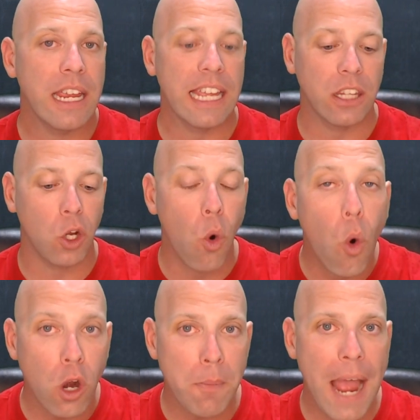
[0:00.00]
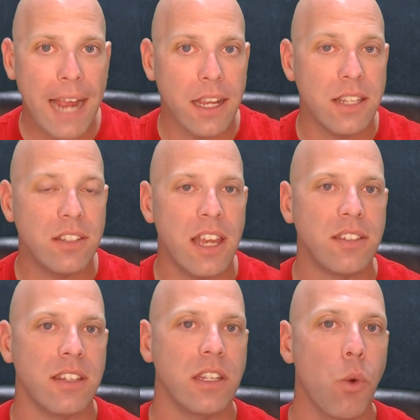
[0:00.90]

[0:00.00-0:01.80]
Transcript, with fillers: get the quarterback consistent.